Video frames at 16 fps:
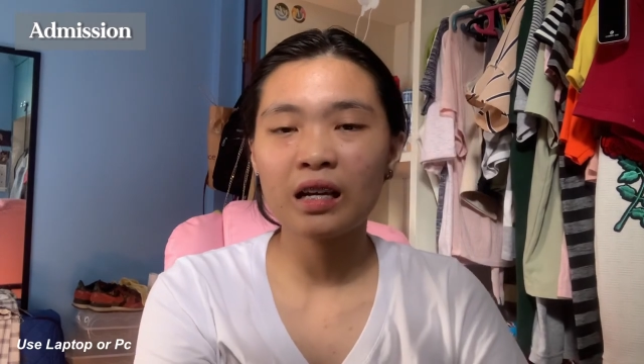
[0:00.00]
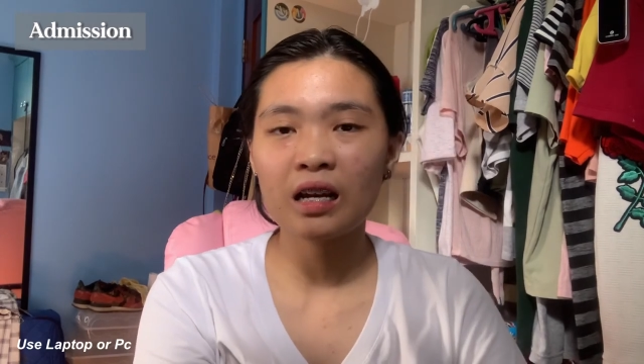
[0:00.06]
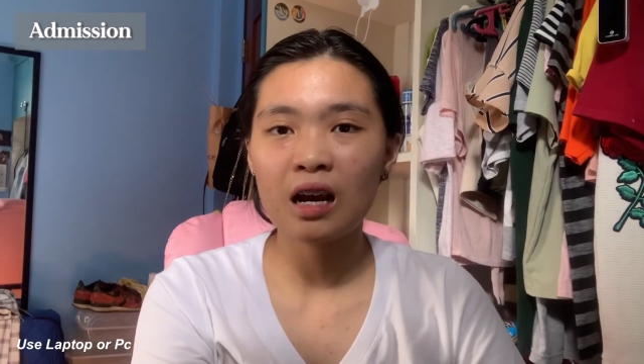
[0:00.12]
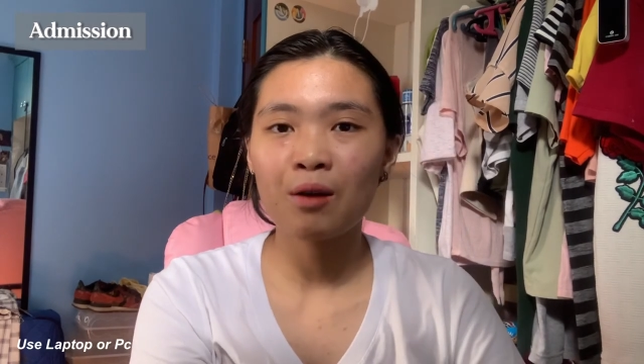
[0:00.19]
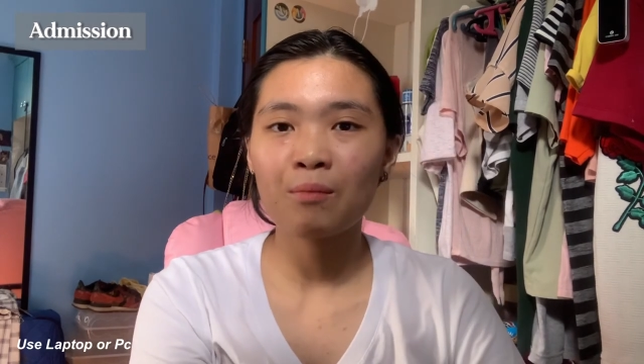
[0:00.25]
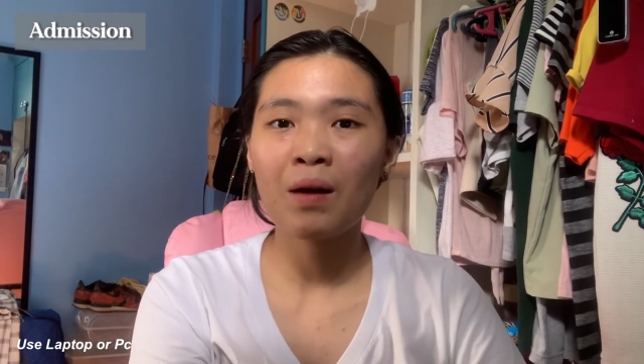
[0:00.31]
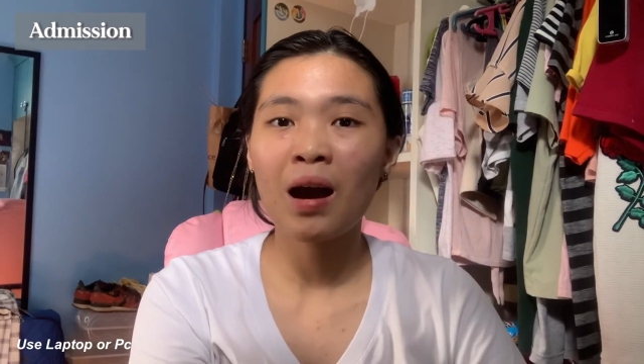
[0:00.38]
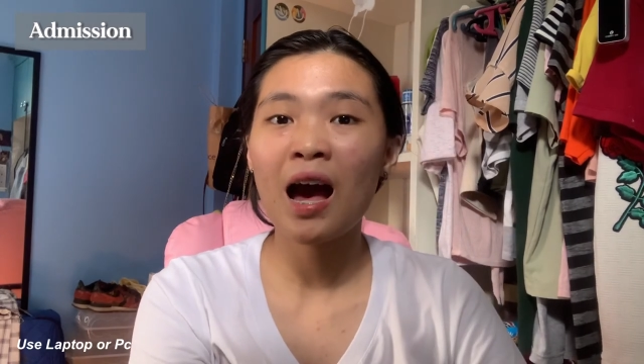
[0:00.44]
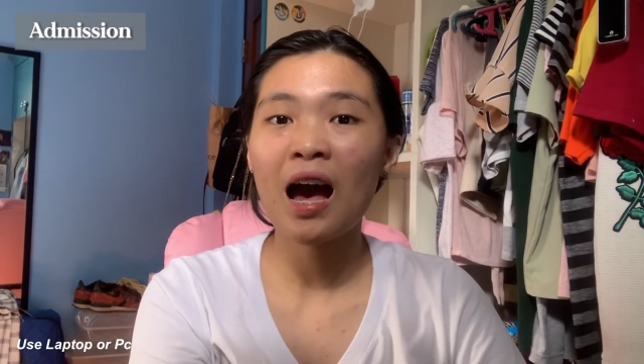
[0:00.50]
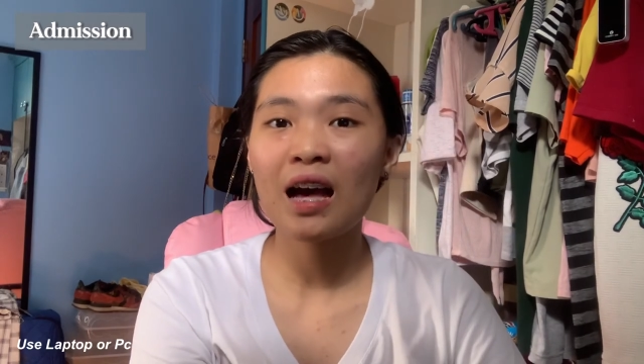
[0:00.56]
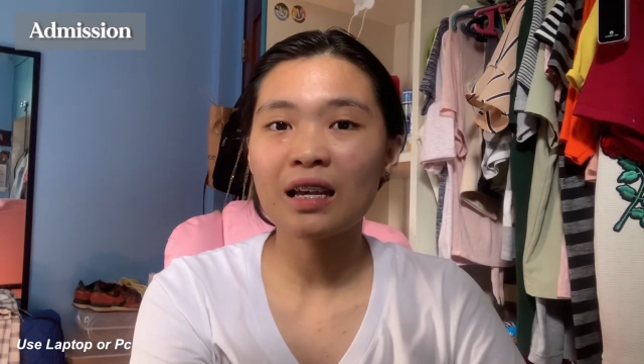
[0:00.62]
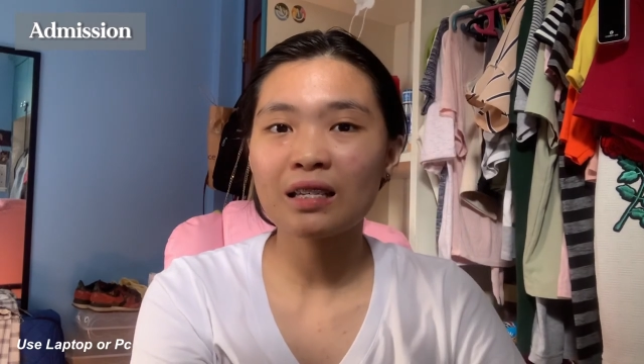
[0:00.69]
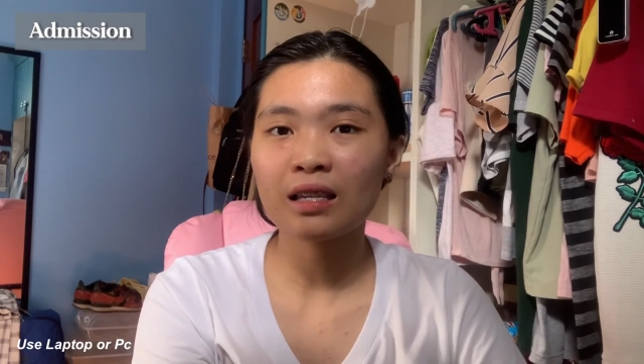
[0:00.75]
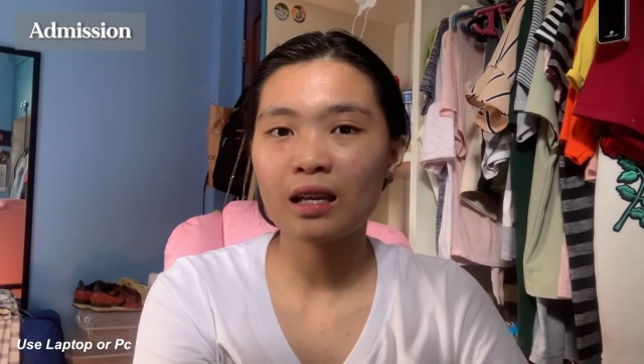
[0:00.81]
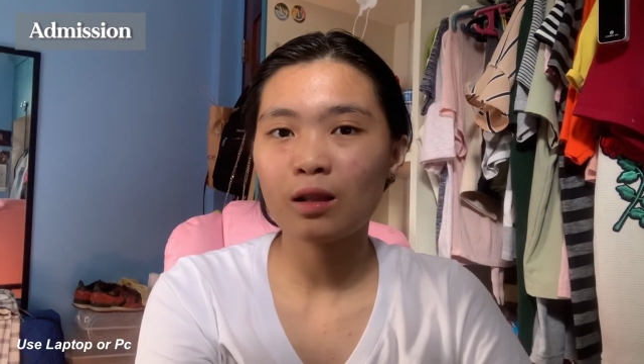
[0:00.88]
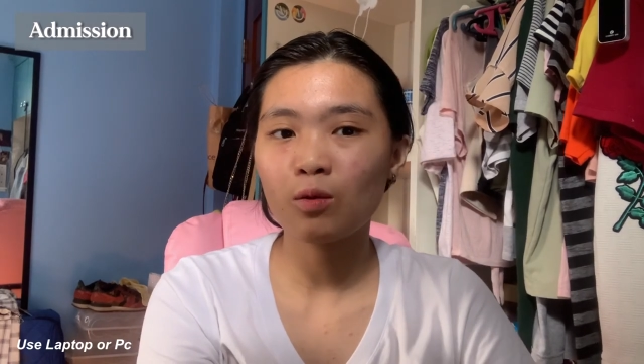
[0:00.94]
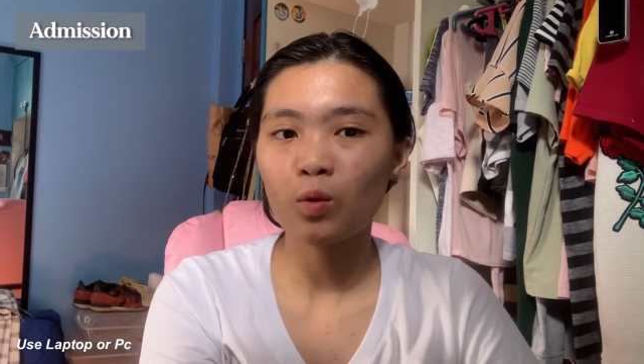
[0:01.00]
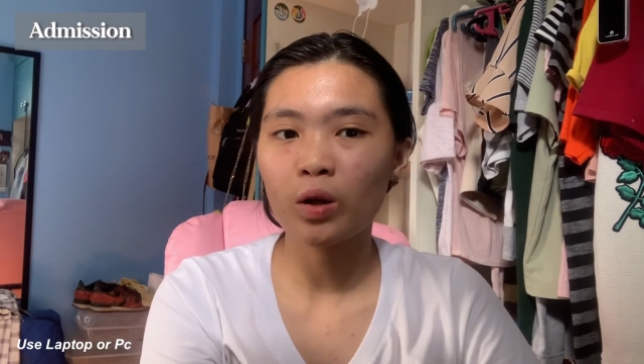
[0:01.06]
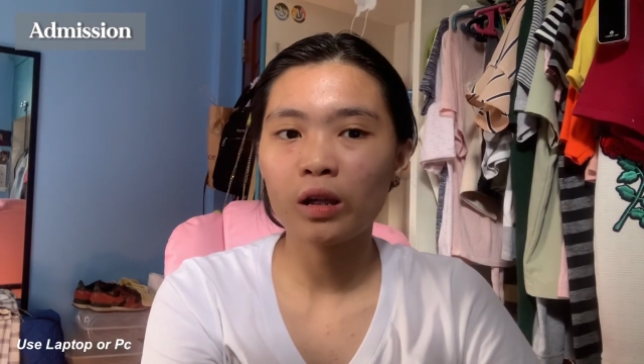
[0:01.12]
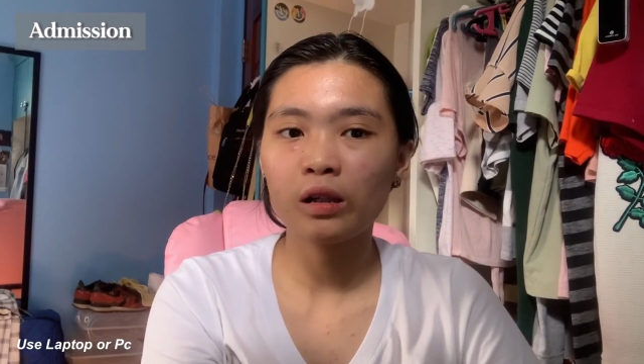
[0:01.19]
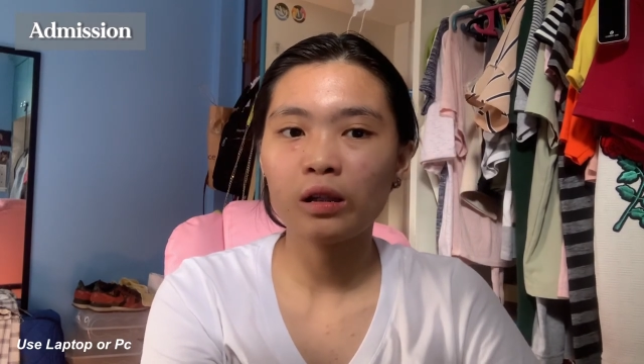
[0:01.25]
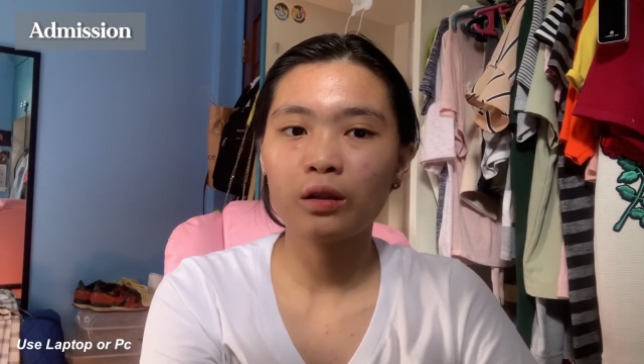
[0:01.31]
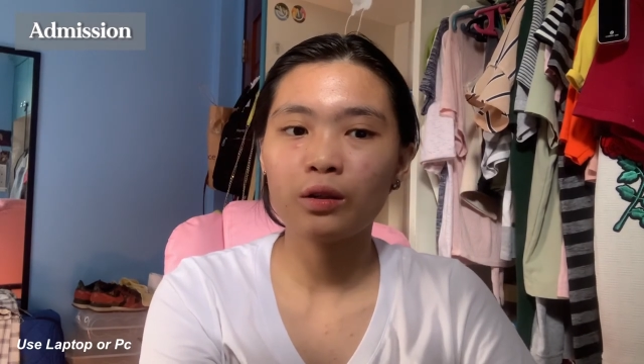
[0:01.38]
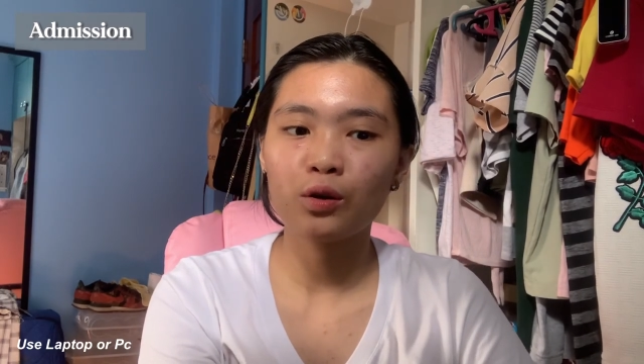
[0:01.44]
ka ma-hassle
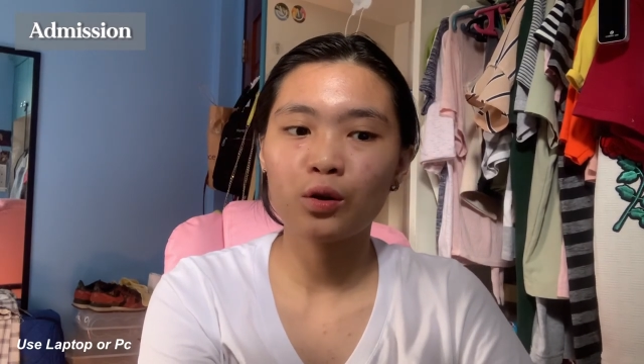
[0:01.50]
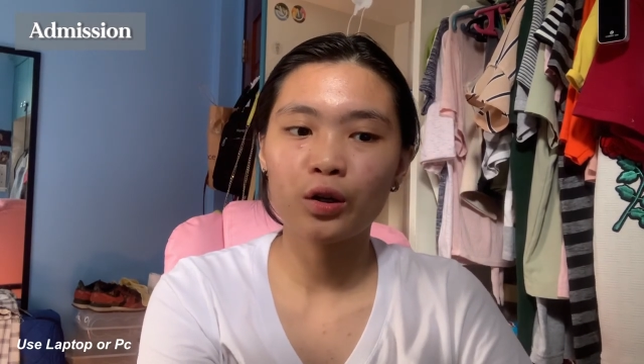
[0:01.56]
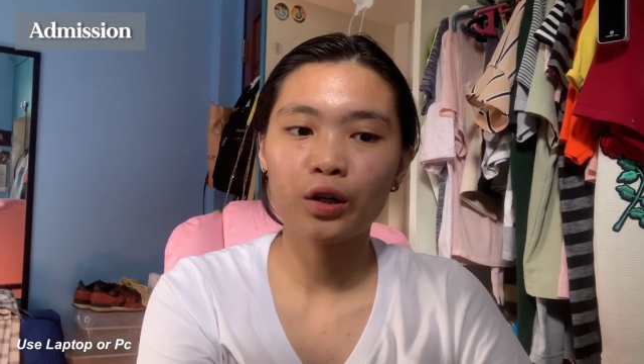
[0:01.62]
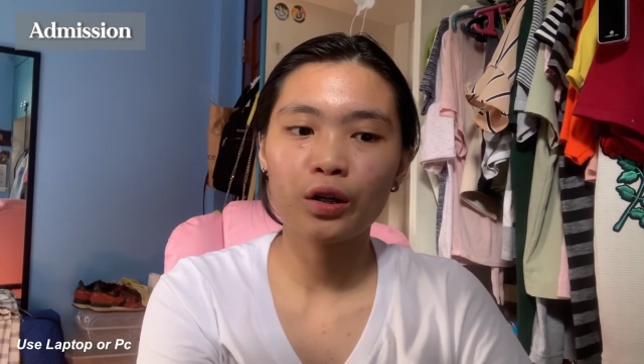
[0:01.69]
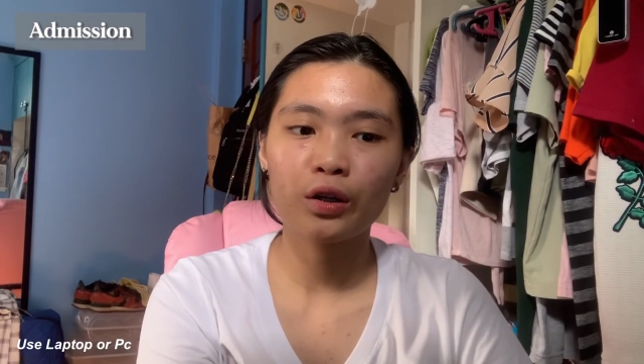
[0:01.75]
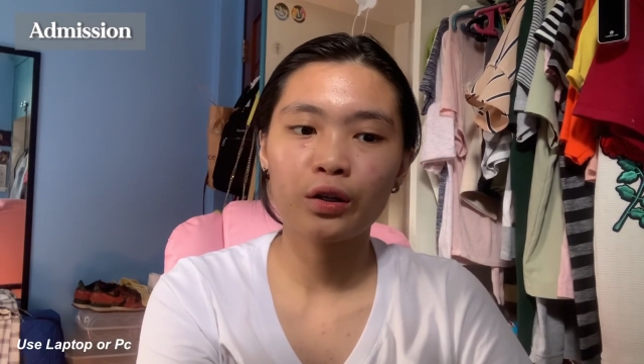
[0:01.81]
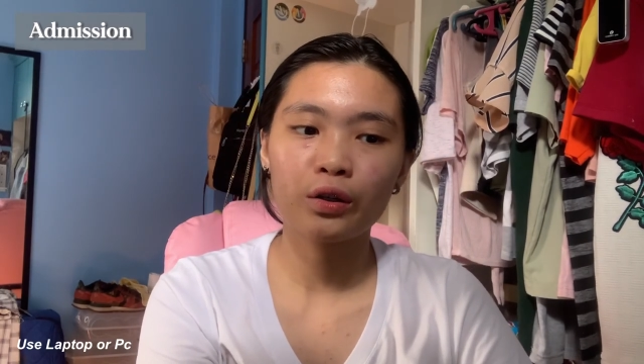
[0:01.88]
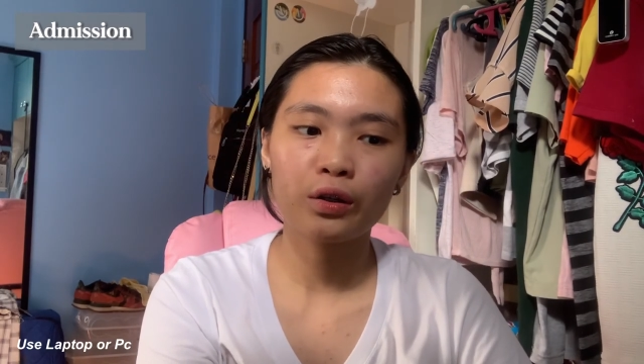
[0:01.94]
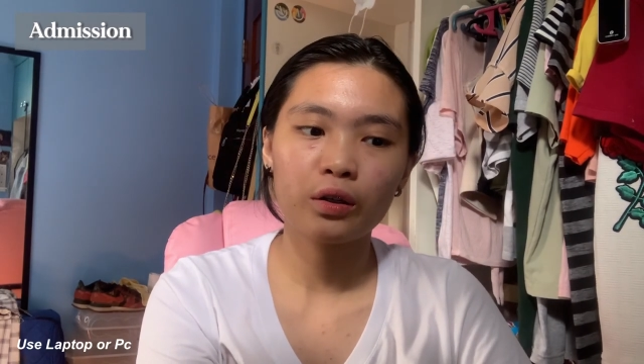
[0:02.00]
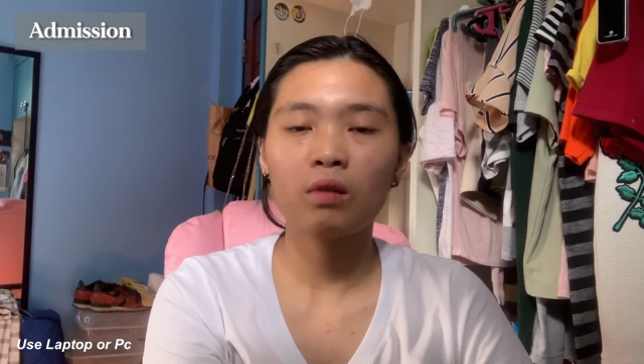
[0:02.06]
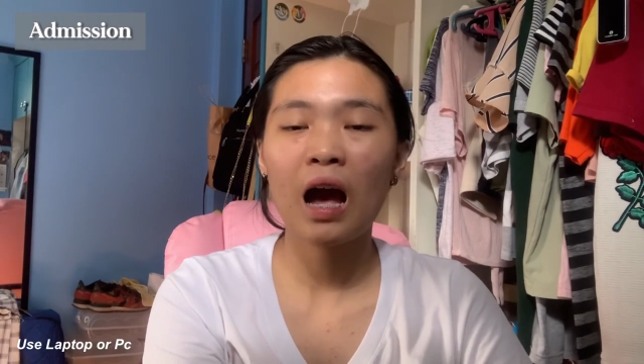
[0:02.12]
while you're